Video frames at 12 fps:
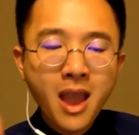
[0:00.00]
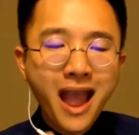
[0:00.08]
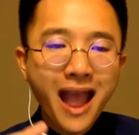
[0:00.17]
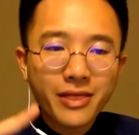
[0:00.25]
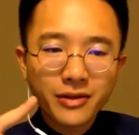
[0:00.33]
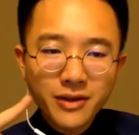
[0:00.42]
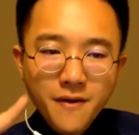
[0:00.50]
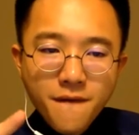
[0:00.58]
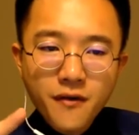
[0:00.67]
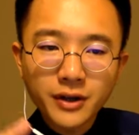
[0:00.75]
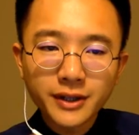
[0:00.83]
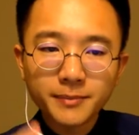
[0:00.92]
and the
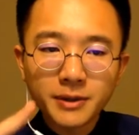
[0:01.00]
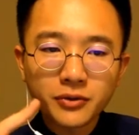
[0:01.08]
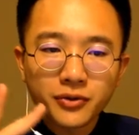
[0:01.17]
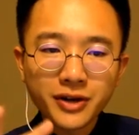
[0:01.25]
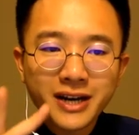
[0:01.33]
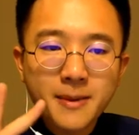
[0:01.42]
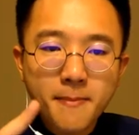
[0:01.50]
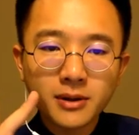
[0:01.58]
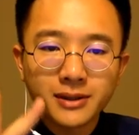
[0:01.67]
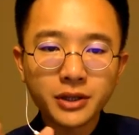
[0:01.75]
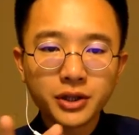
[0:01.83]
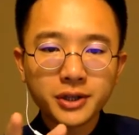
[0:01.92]
difference between the
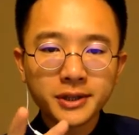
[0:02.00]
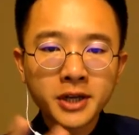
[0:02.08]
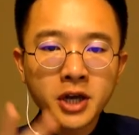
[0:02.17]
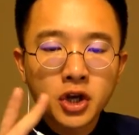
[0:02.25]
positions